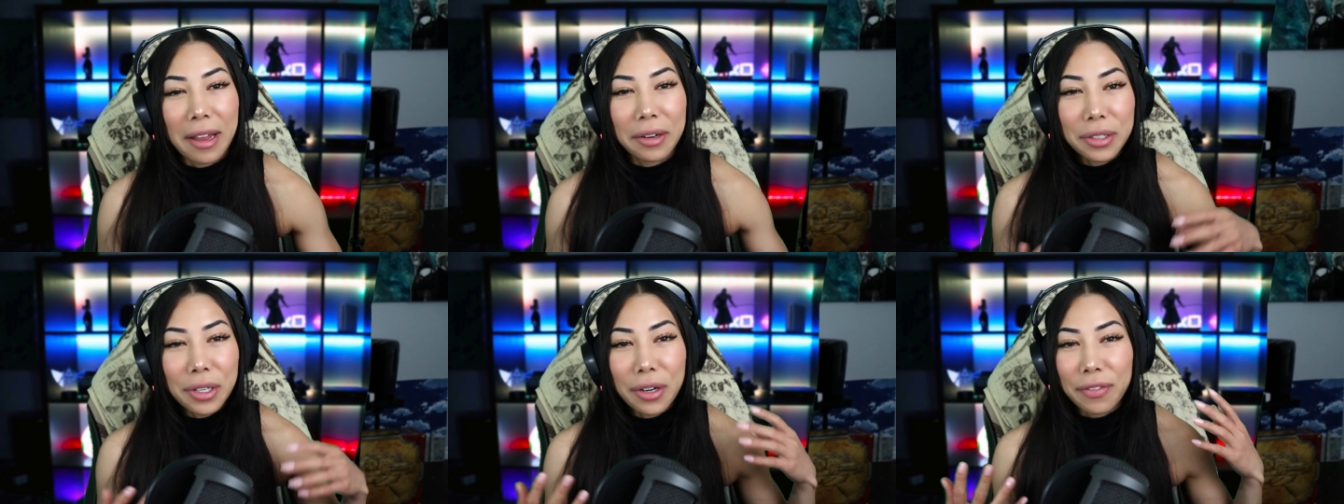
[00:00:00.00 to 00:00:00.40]
I
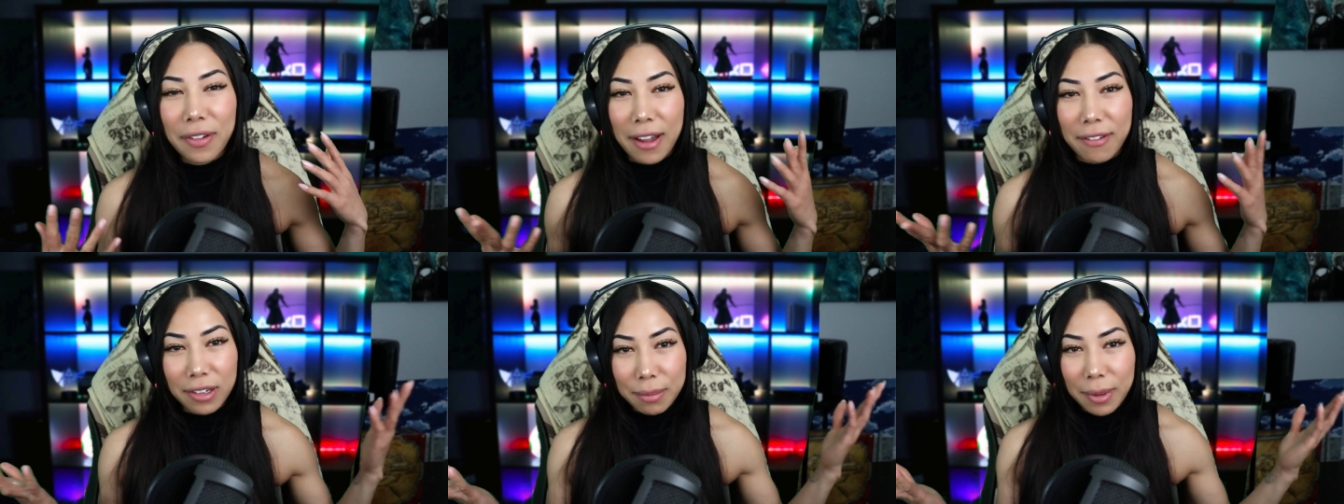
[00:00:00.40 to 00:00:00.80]
don't know if
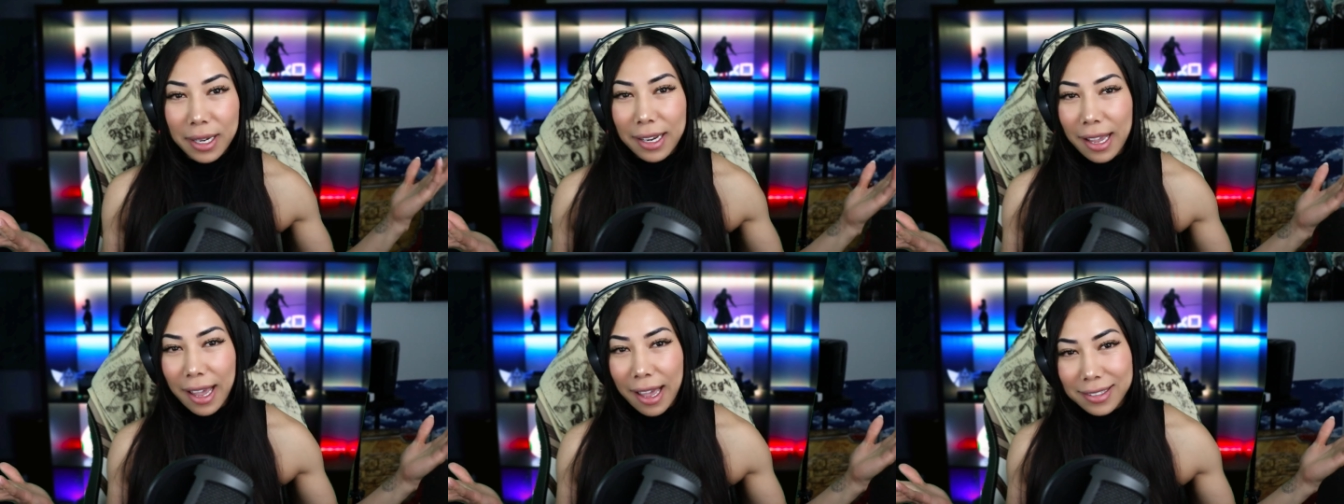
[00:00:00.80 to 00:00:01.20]

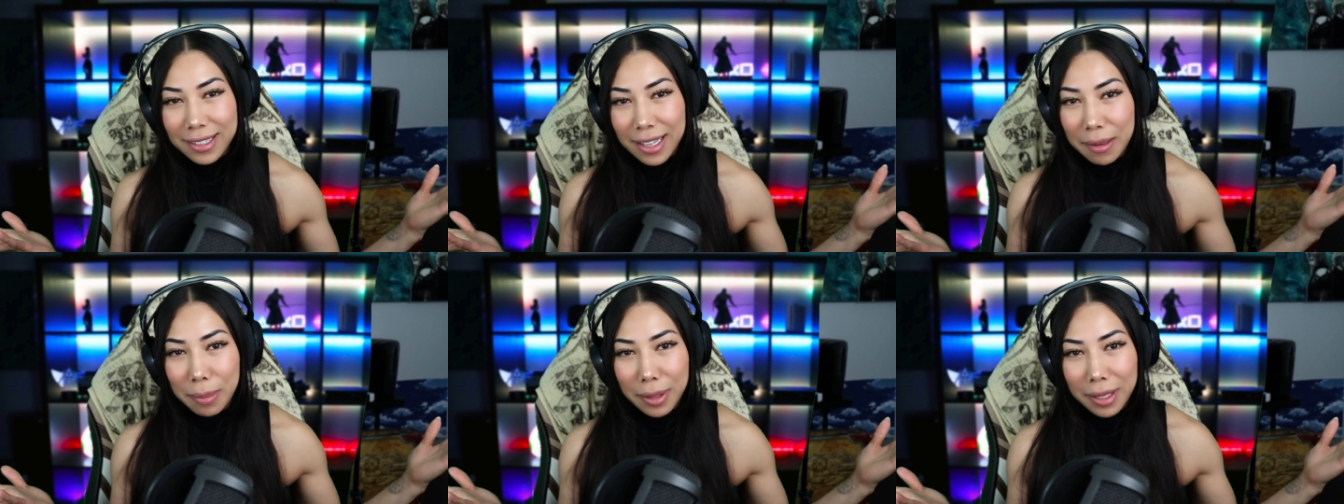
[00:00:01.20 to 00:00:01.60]
everybody has
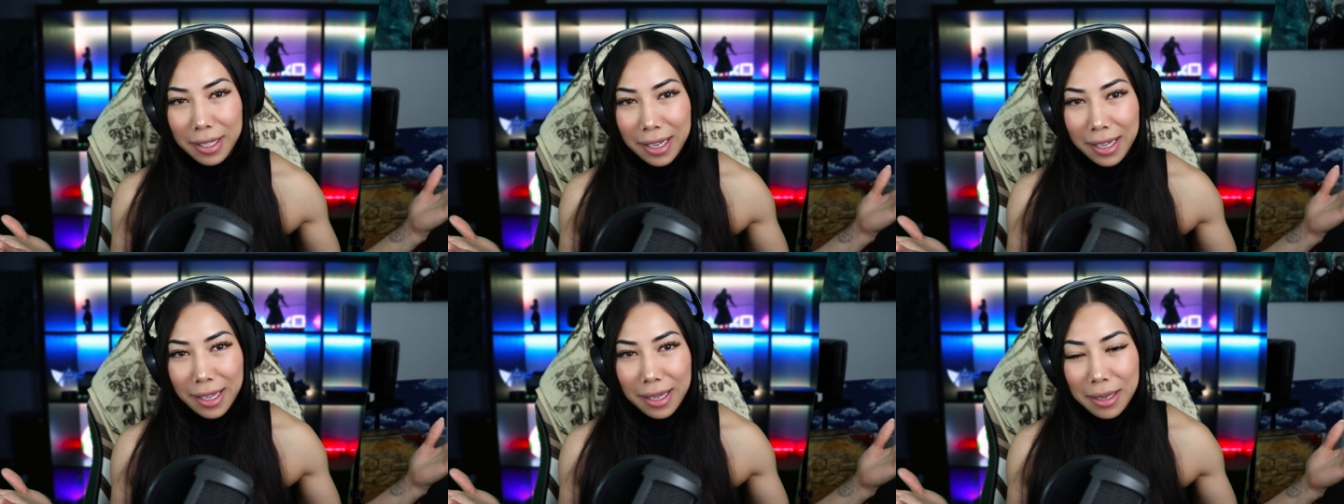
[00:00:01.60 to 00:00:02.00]
that
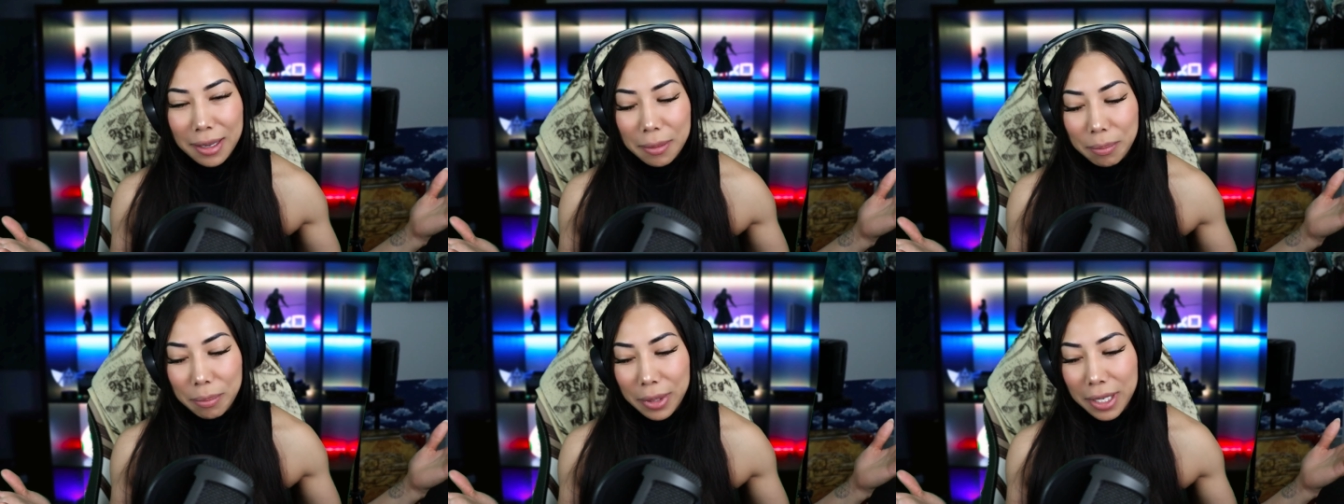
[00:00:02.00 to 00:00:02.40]
ability
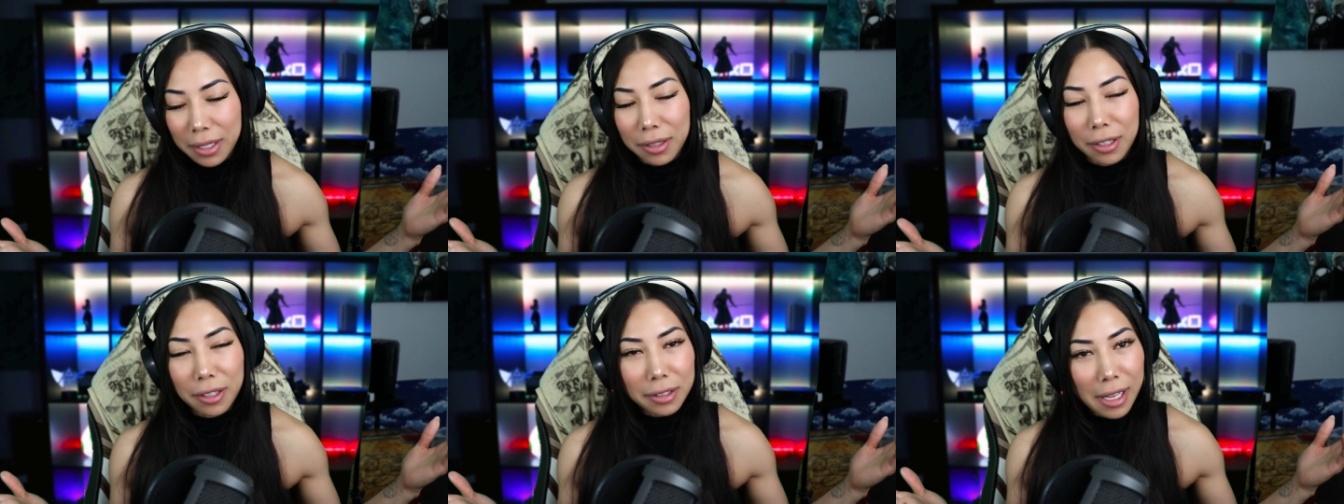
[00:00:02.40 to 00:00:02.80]
but it
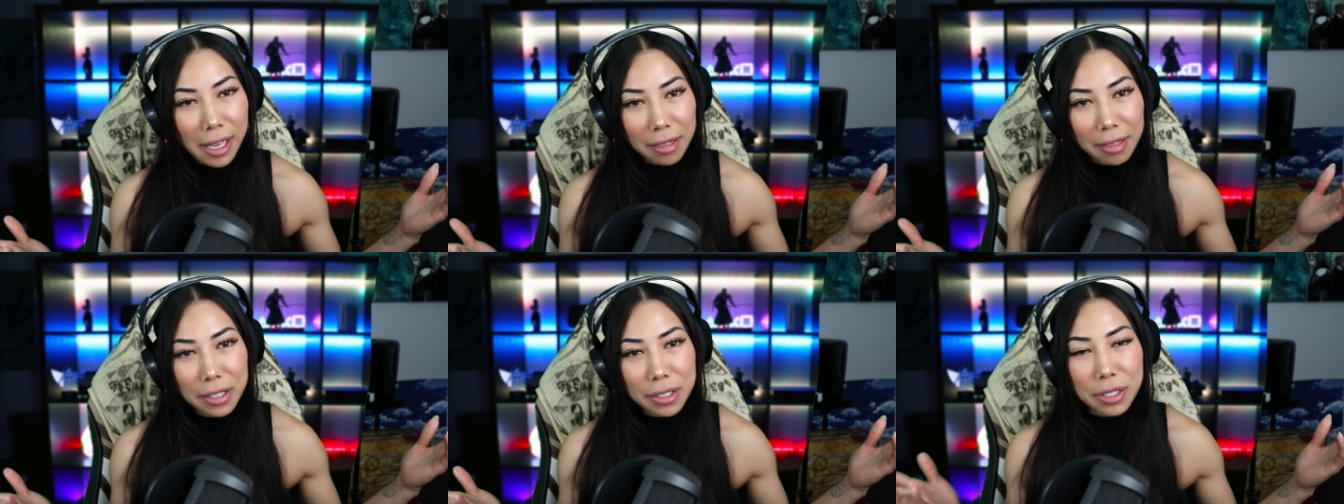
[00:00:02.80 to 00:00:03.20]
looked
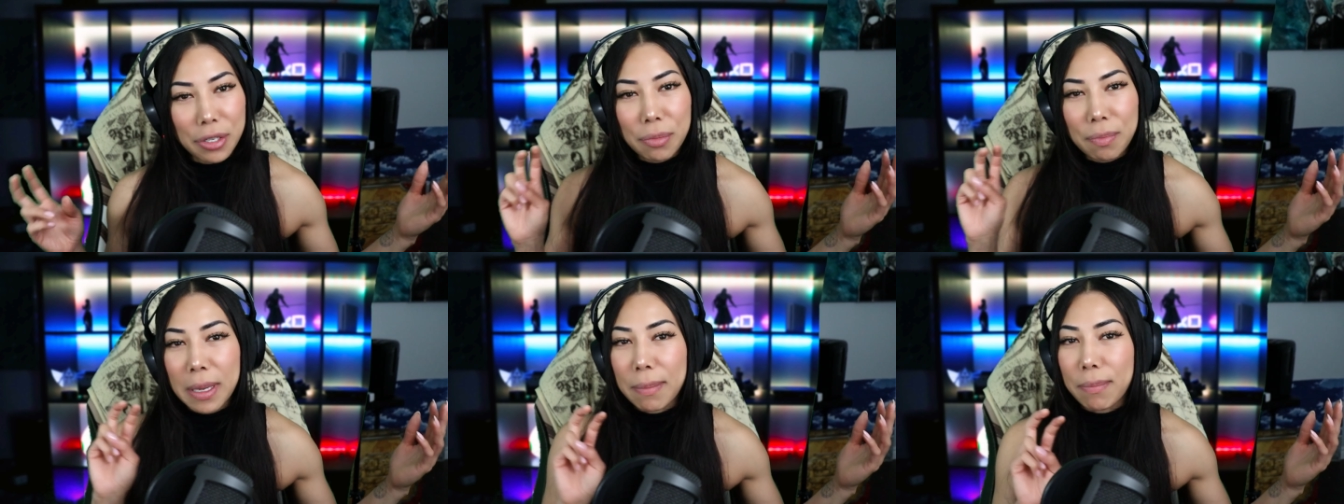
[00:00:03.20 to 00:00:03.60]
like the
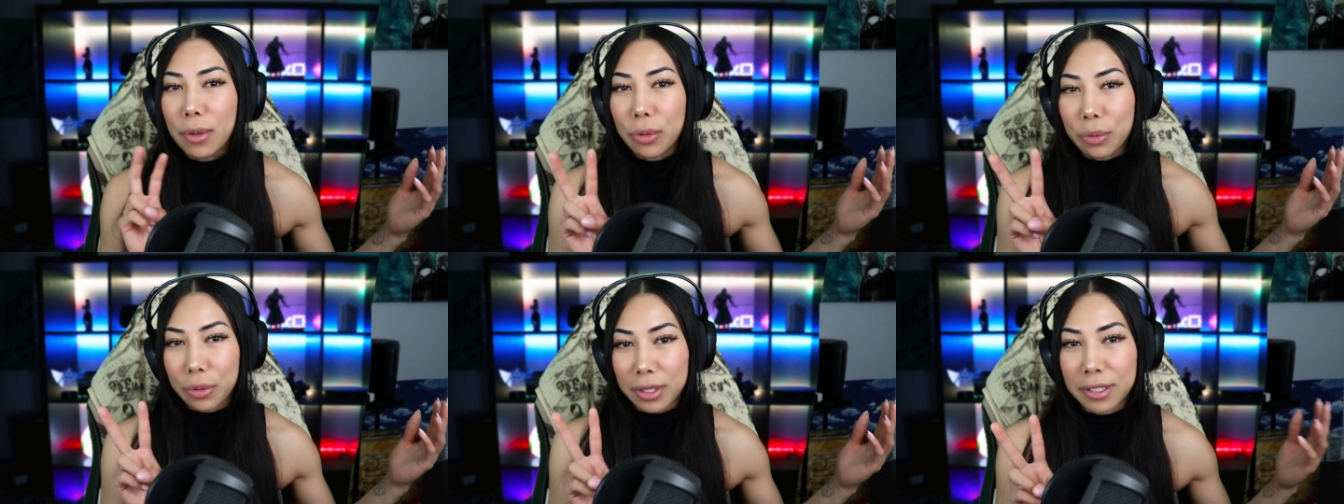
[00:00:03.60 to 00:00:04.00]
two people
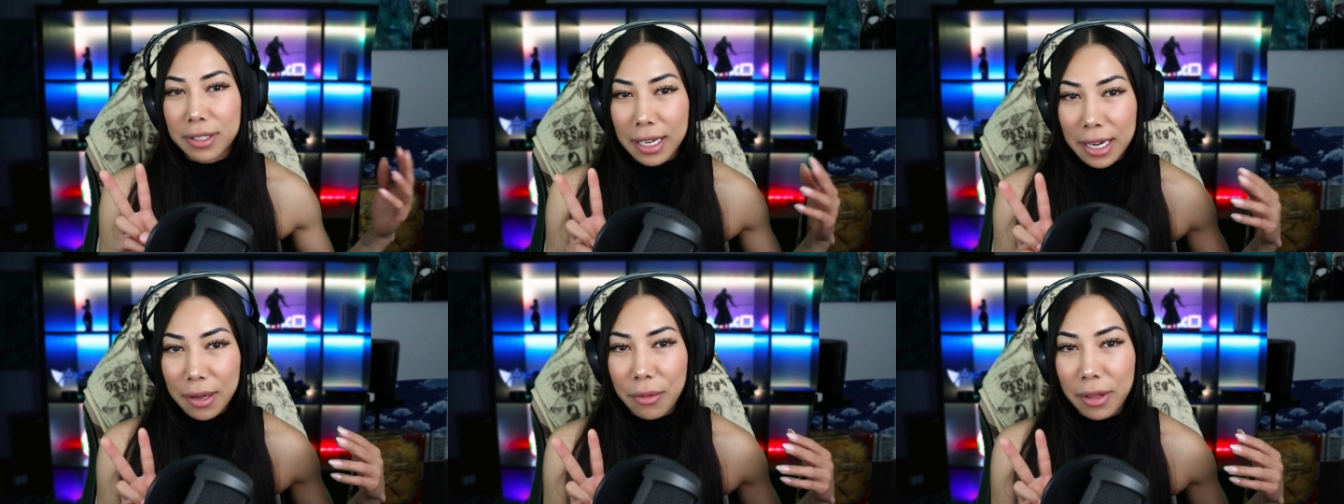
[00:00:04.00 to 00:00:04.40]
who were
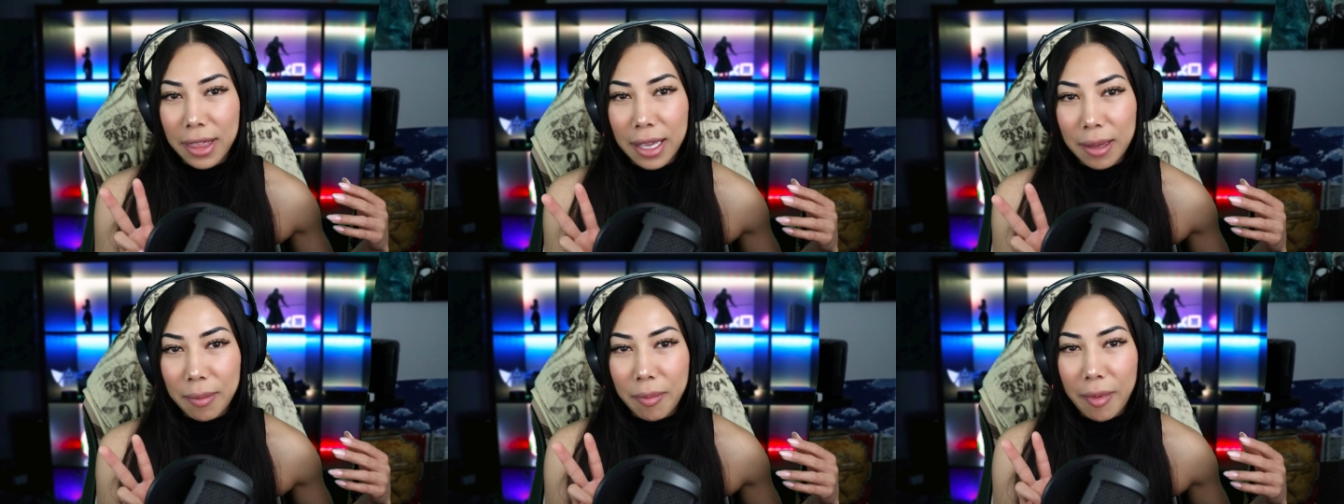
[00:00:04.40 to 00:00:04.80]
sitting with
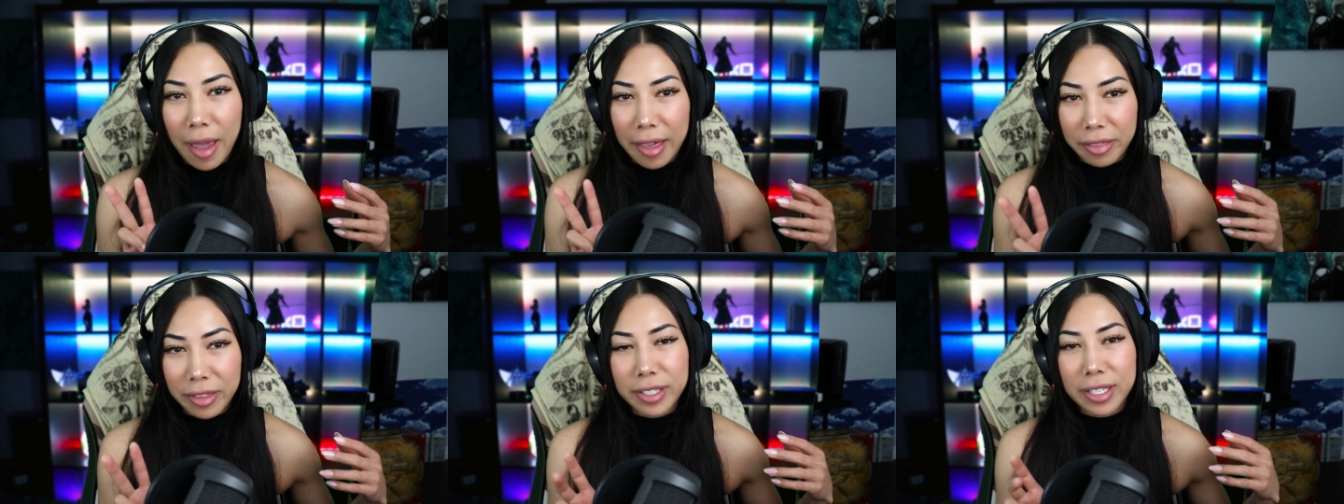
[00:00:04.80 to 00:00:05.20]
him
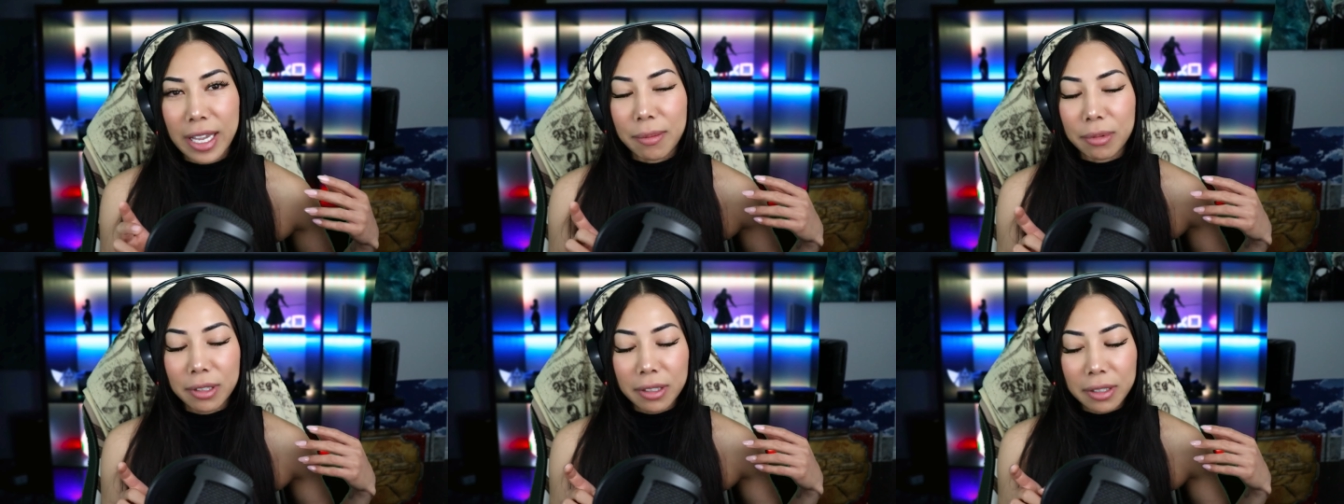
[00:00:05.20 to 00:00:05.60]
at the
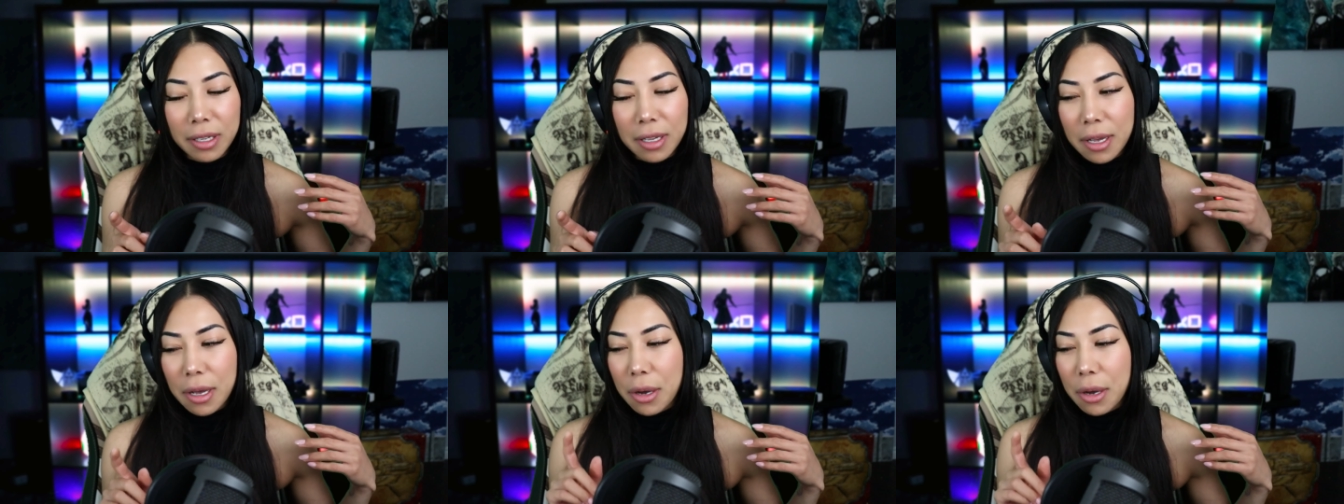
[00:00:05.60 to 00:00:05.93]
table